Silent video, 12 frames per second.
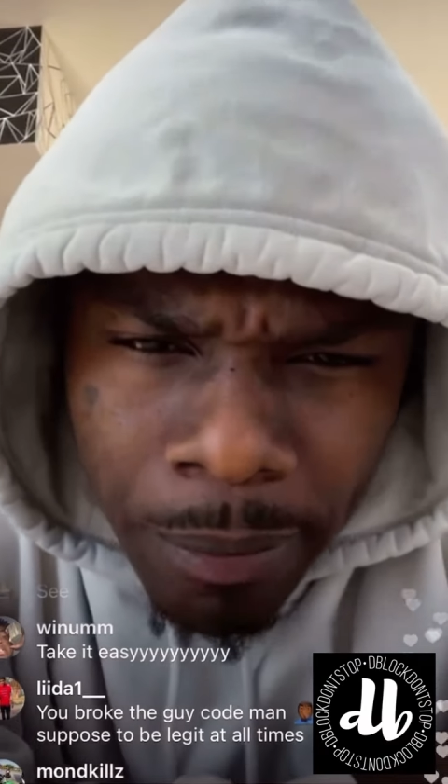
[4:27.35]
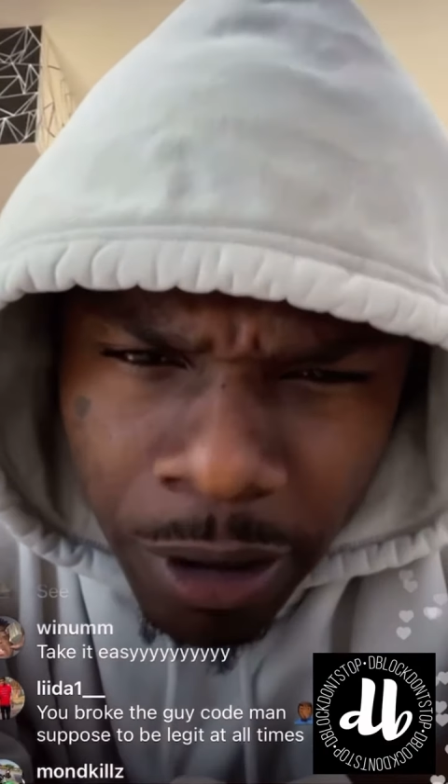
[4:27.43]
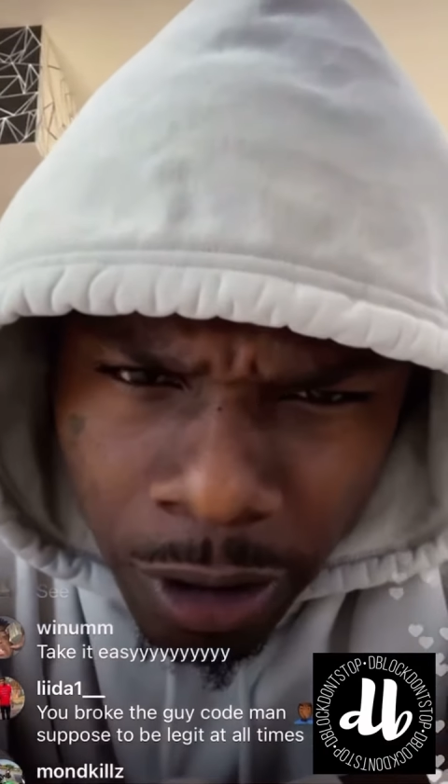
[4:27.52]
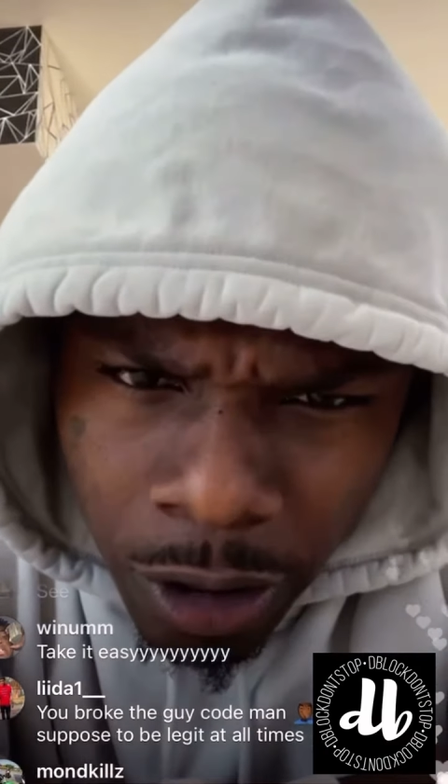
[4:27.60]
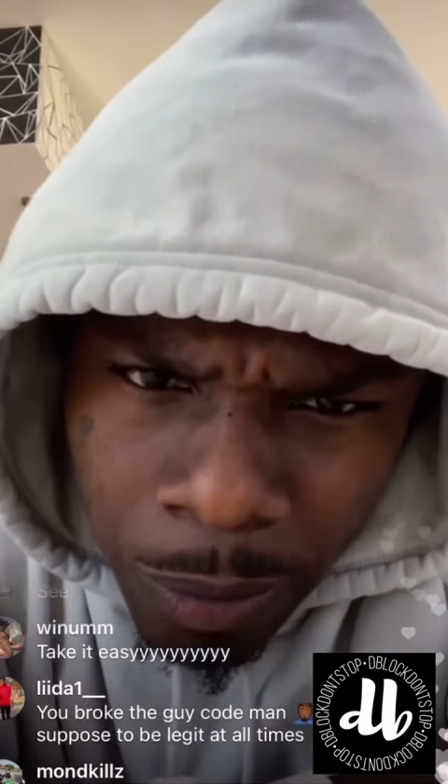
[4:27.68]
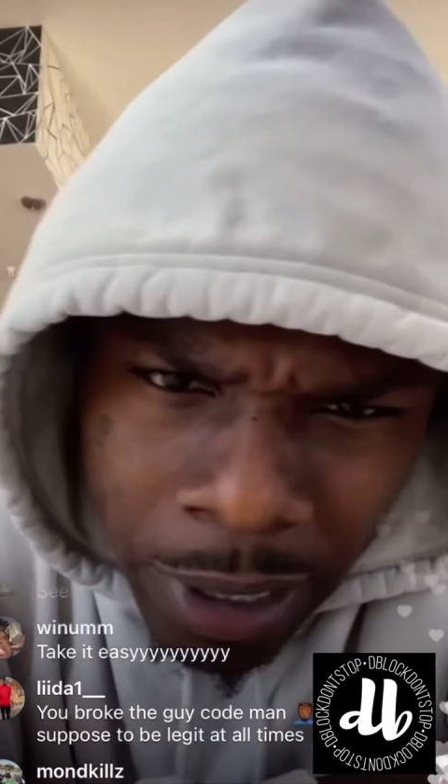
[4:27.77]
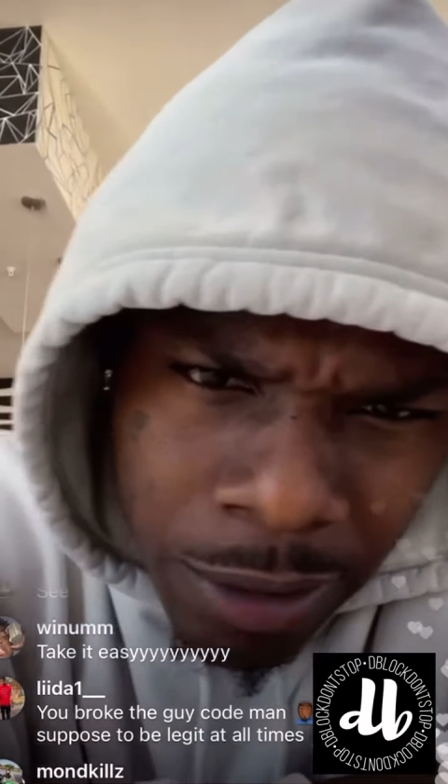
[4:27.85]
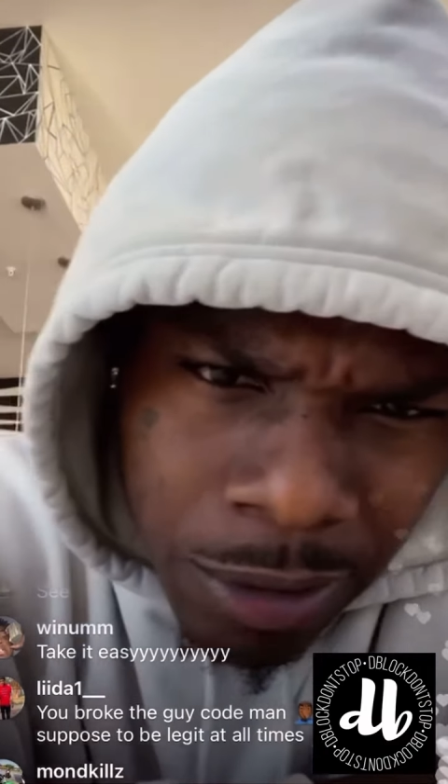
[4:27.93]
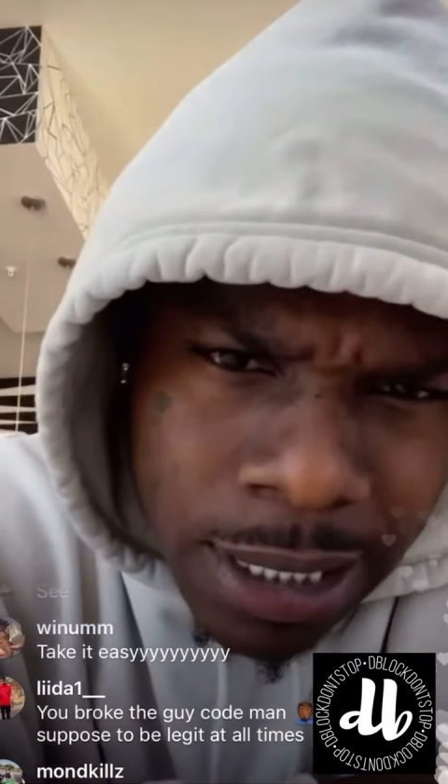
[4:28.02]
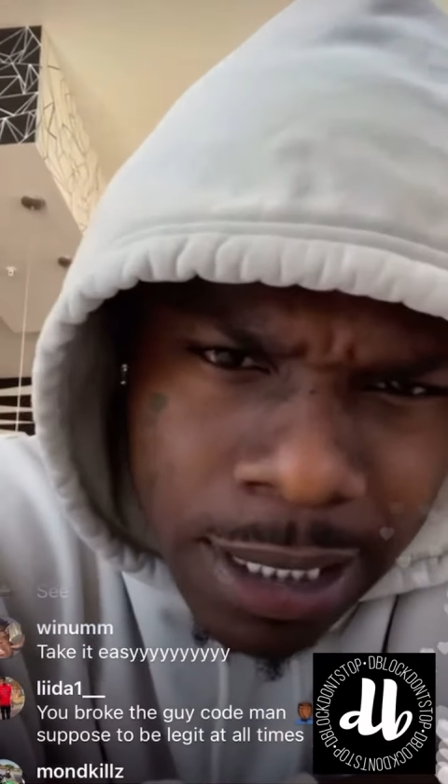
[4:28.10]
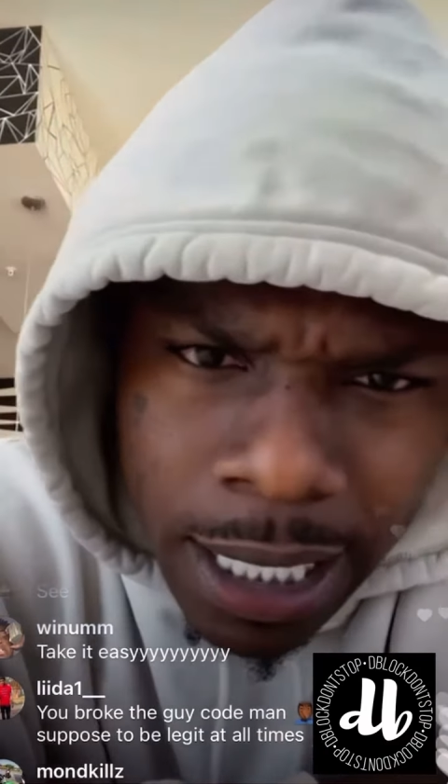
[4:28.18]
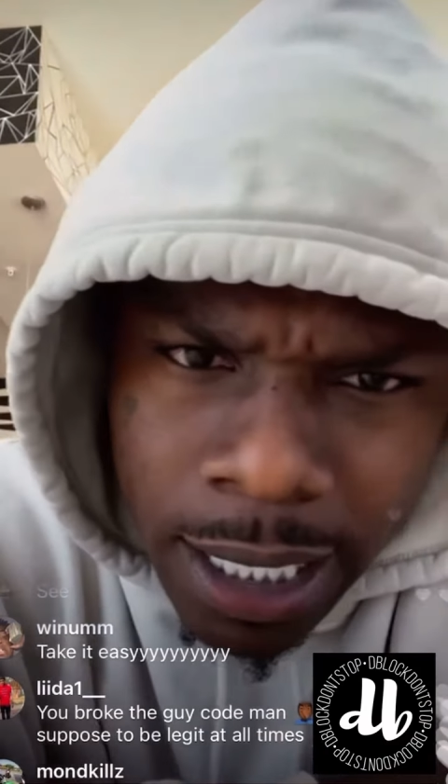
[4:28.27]
I'm a grown
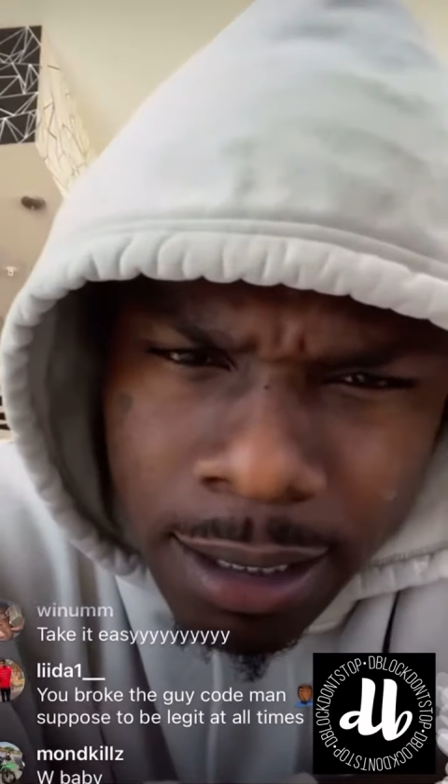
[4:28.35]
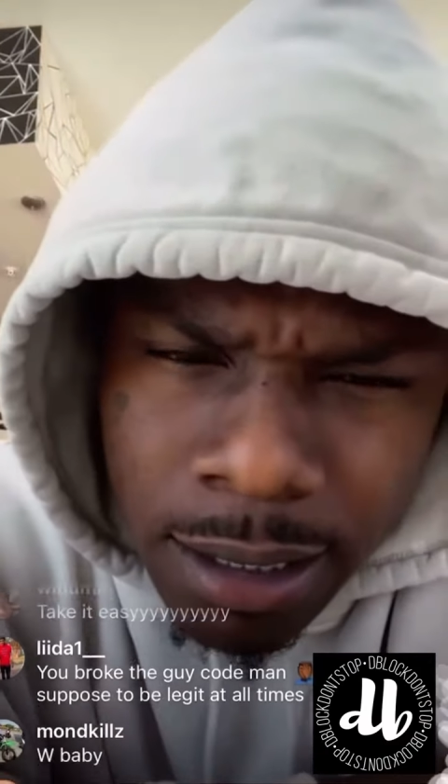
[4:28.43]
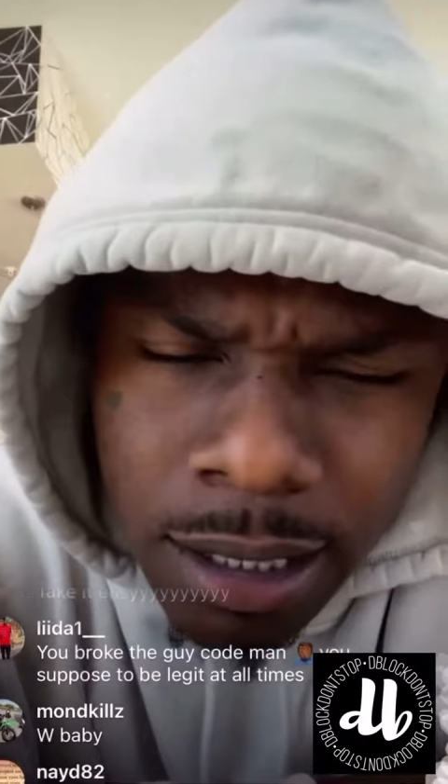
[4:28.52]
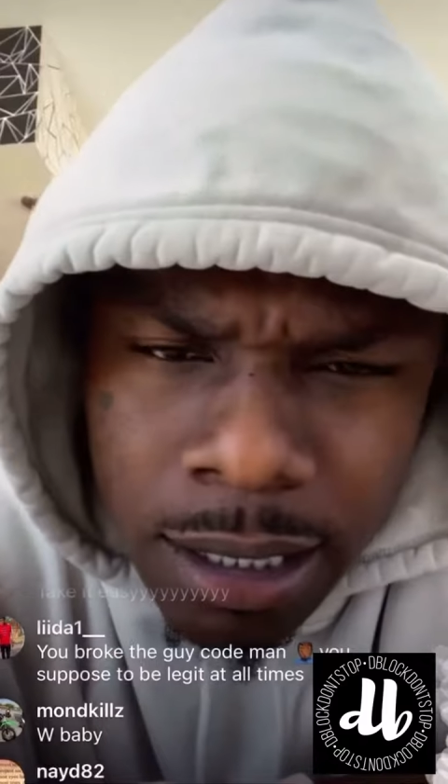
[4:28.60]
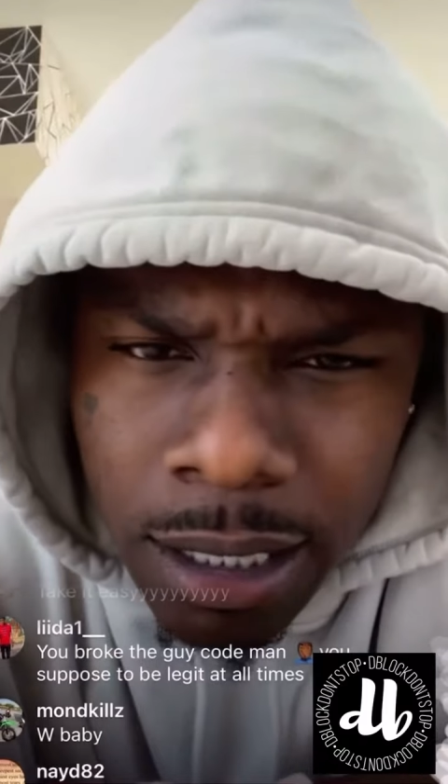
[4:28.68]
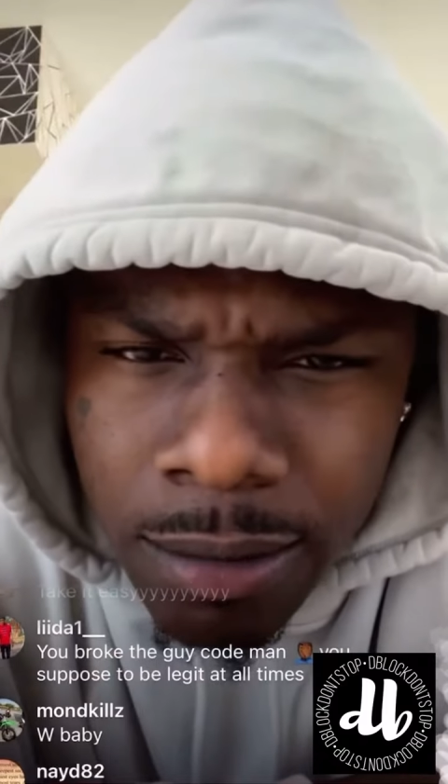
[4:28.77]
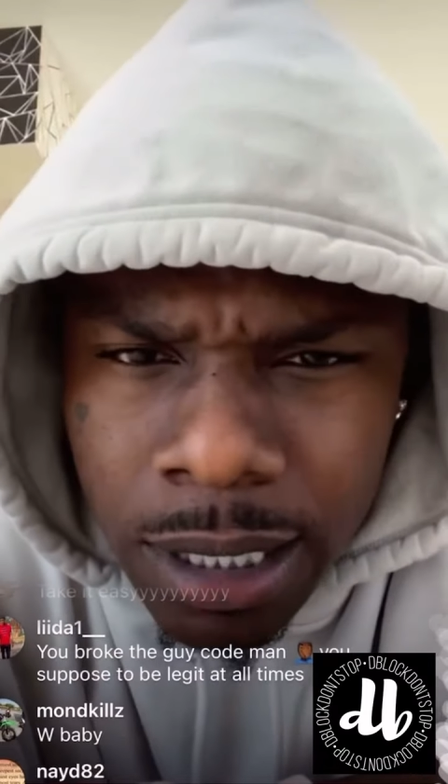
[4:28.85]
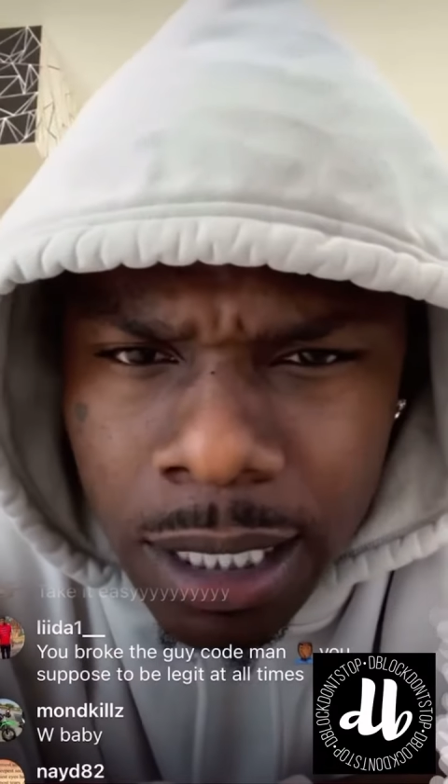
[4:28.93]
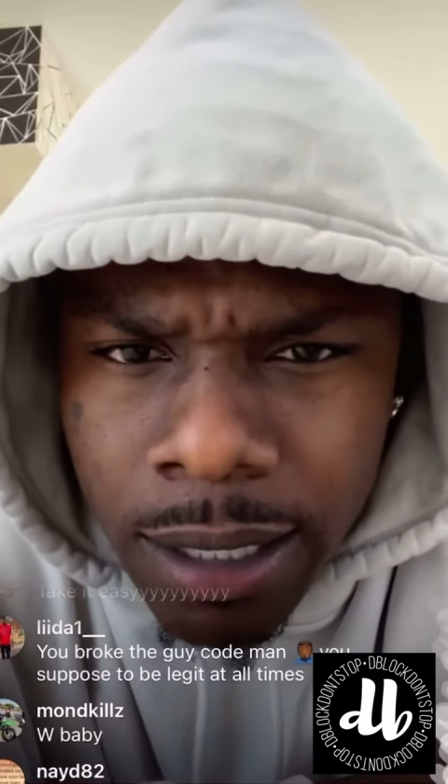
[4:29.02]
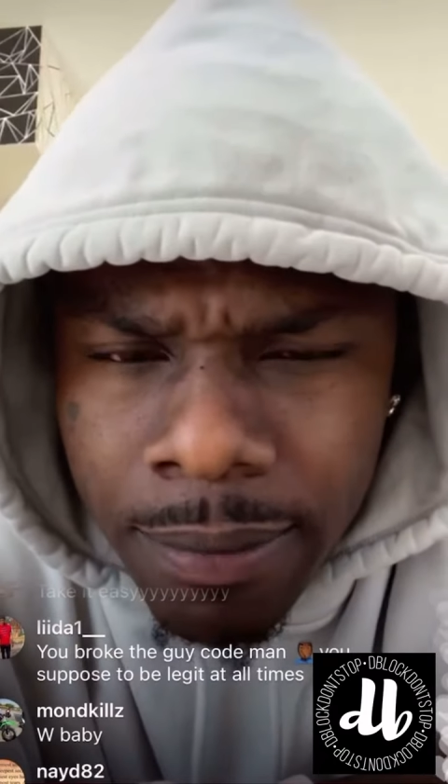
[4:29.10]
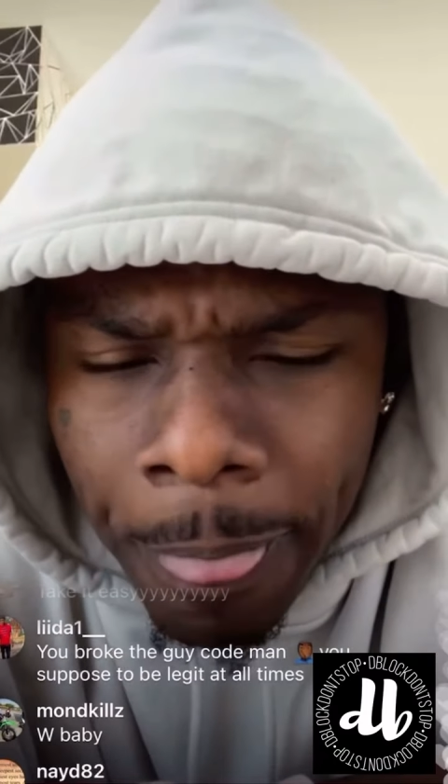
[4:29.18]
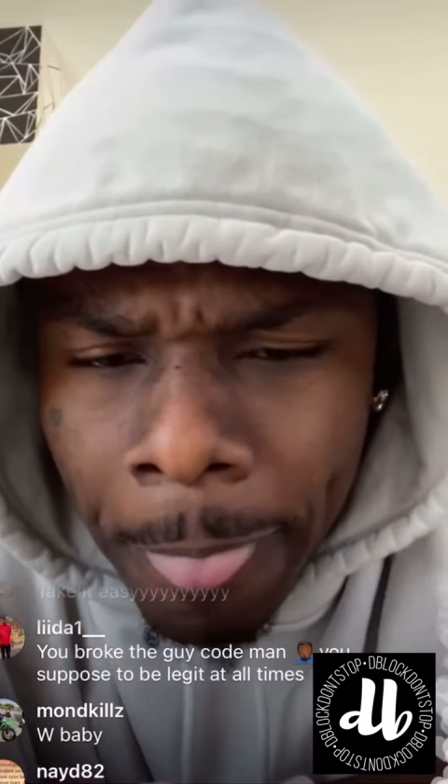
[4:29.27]
man with standards, you know what I'm
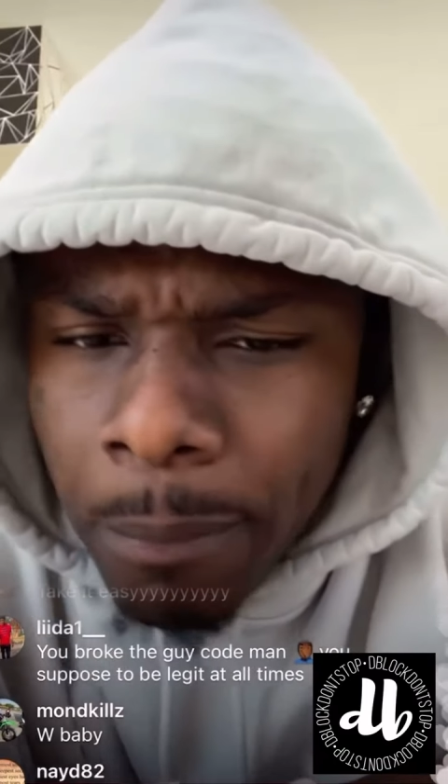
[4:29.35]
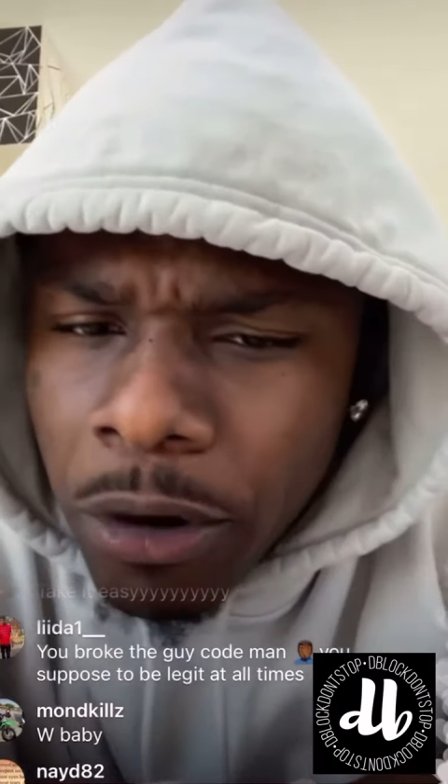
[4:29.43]
saying?